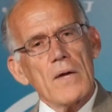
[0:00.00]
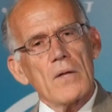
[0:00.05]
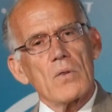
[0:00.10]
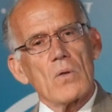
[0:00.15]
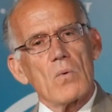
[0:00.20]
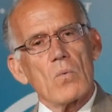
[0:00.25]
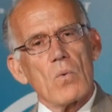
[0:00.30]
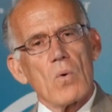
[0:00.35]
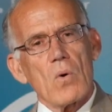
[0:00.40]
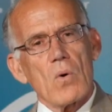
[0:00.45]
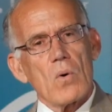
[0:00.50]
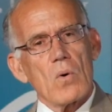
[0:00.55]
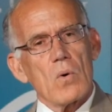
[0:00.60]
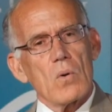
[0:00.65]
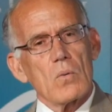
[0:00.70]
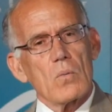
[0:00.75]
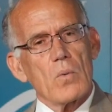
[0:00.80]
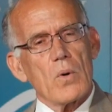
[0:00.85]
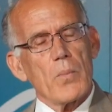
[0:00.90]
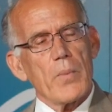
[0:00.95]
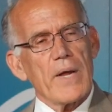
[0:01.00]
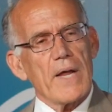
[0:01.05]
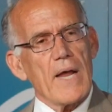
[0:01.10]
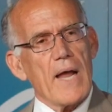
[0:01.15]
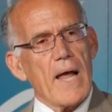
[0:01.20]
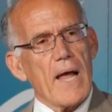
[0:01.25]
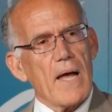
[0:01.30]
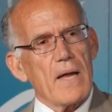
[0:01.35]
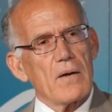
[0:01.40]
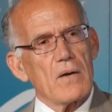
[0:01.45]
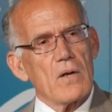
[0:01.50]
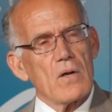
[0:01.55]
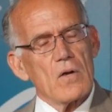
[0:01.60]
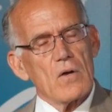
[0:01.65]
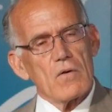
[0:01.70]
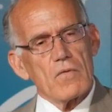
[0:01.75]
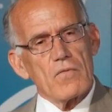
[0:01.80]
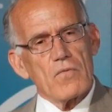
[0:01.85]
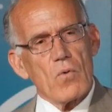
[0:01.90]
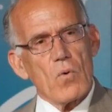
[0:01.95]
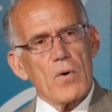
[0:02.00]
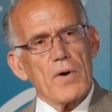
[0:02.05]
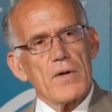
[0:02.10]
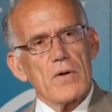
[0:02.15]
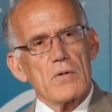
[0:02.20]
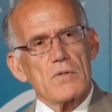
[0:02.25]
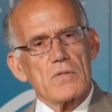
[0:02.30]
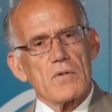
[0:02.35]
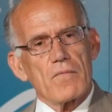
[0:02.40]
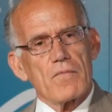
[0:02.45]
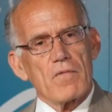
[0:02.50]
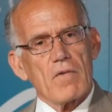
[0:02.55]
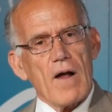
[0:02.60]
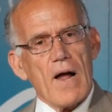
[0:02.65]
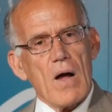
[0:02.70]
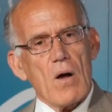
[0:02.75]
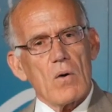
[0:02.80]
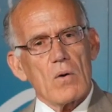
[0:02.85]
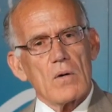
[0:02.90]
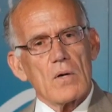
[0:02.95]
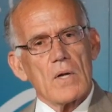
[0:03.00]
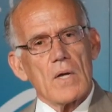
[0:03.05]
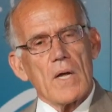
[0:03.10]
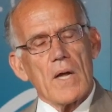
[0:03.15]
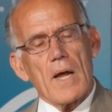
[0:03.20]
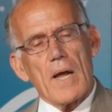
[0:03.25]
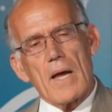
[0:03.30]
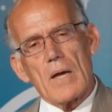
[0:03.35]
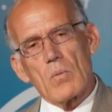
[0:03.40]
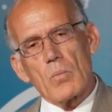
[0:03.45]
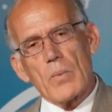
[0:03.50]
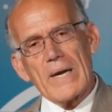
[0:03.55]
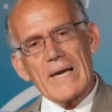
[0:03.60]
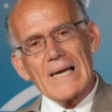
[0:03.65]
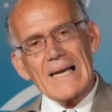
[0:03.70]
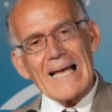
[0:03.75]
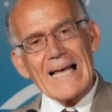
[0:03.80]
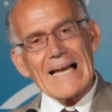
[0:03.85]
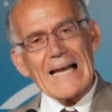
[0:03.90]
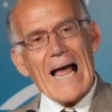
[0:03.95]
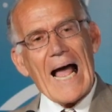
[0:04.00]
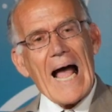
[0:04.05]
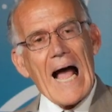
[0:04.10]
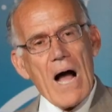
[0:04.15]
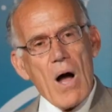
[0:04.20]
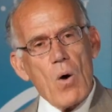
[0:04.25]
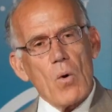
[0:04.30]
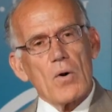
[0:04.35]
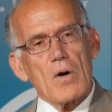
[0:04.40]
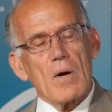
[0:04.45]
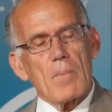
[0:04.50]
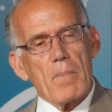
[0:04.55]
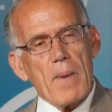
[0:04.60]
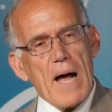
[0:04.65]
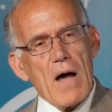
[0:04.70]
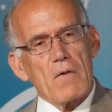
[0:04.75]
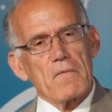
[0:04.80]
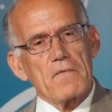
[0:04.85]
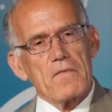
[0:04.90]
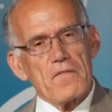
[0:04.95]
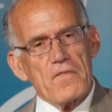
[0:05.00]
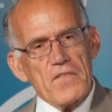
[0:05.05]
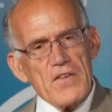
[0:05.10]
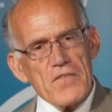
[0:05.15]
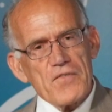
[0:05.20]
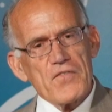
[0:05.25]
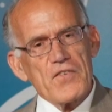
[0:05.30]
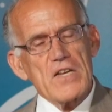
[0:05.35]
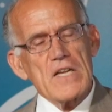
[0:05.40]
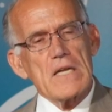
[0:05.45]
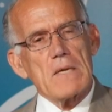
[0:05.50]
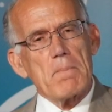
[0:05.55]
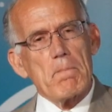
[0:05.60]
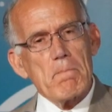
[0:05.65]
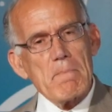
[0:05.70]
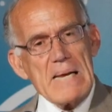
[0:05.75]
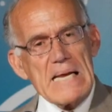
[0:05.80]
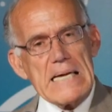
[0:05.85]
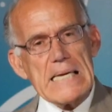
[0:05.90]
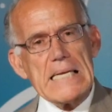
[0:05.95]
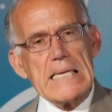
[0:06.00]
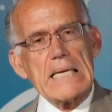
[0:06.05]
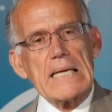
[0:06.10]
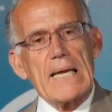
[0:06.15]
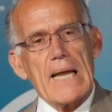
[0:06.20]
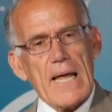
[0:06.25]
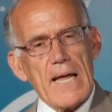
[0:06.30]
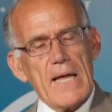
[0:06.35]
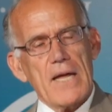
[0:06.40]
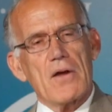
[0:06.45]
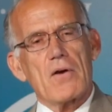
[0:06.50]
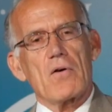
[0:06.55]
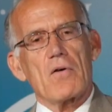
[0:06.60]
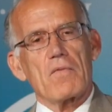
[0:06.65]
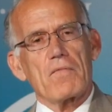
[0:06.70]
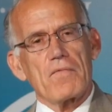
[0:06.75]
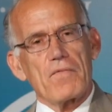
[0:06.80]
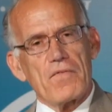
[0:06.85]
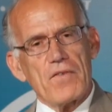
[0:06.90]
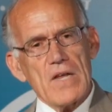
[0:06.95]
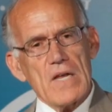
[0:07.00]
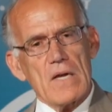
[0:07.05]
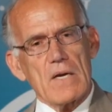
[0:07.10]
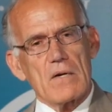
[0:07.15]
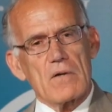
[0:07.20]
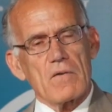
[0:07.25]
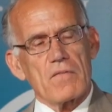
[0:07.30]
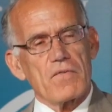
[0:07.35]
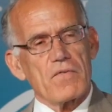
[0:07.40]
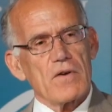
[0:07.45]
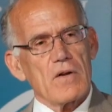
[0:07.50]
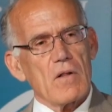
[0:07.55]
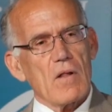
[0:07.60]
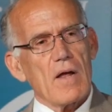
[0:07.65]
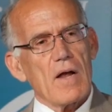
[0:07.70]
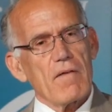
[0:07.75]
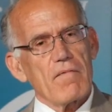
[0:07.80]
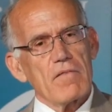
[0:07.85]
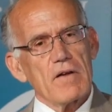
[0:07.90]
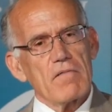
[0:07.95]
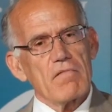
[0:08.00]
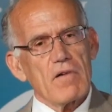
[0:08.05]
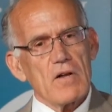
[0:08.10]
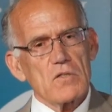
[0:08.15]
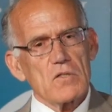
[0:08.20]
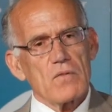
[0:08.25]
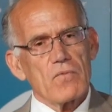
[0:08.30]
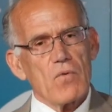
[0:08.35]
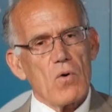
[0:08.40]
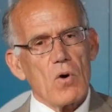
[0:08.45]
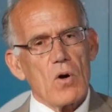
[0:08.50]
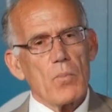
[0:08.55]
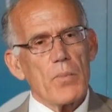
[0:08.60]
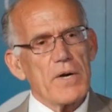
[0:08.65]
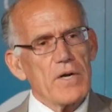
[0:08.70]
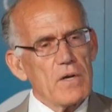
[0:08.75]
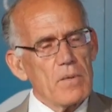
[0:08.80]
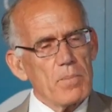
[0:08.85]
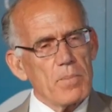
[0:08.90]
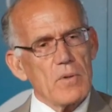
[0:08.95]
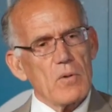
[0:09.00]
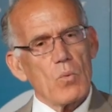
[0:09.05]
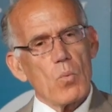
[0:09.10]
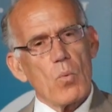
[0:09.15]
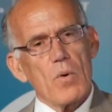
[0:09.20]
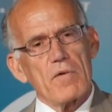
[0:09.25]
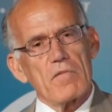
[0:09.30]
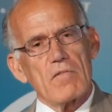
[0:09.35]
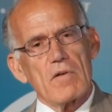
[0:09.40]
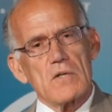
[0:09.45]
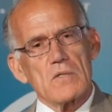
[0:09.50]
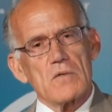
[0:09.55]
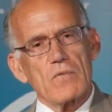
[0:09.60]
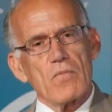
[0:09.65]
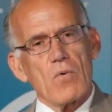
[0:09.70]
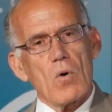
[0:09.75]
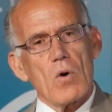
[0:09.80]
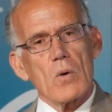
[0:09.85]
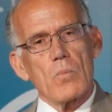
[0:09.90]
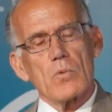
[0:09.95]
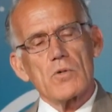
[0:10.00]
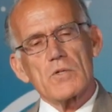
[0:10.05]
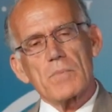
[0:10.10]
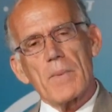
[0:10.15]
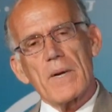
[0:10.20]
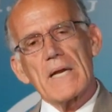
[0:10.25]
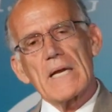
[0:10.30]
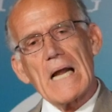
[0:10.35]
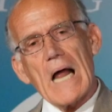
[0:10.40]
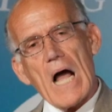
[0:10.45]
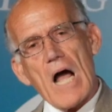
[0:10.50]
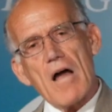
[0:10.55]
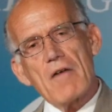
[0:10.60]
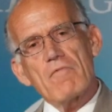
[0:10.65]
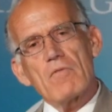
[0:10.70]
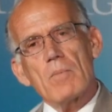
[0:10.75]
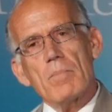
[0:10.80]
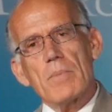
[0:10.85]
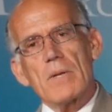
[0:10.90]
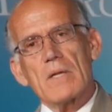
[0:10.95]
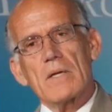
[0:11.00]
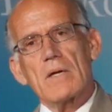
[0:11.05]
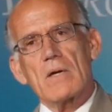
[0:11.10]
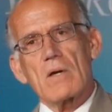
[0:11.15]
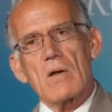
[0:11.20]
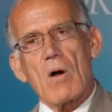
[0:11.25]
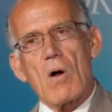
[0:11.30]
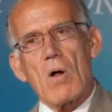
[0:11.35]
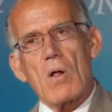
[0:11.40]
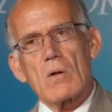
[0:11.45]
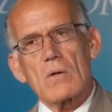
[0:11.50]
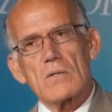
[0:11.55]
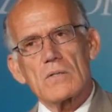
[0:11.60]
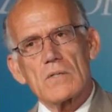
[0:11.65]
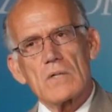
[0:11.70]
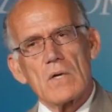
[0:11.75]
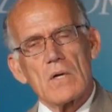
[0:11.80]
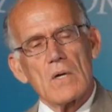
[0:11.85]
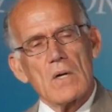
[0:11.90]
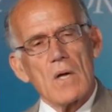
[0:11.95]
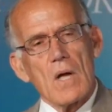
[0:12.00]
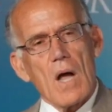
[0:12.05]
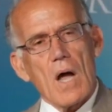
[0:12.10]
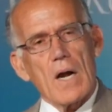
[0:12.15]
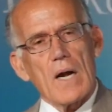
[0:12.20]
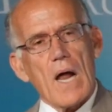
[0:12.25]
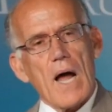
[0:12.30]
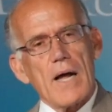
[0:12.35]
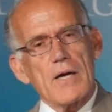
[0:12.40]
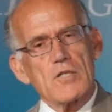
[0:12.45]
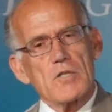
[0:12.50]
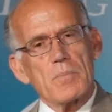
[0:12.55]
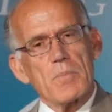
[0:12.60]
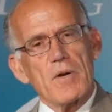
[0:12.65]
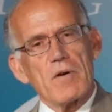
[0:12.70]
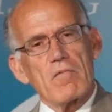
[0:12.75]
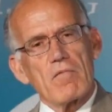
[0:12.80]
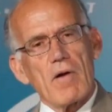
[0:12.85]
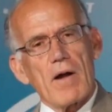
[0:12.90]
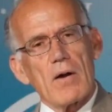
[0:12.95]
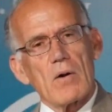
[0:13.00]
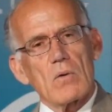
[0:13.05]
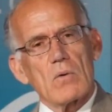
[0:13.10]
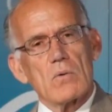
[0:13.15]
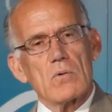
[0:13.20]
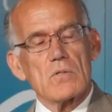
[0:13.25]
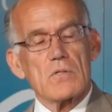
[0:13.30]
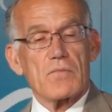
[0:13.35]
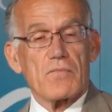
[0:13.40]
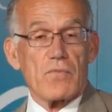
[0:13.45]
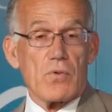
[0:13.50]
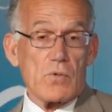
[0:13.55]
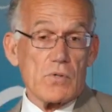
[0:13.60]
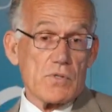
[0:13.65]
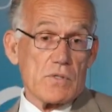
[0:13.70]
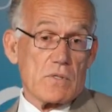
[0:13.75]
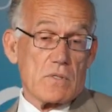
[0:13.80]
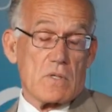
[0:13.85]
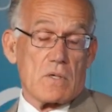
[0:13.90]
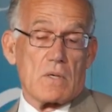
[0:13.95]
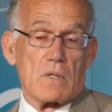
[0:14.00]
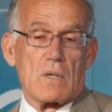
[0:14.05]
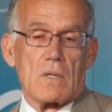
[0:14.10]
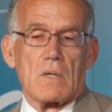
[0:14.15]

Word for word: in the world, when we had four years of drought and we let out about 50 million acre feet to fill every reservoir, and we didn't build one reservoir, and we're spending $100 billion on high speed rail, whose first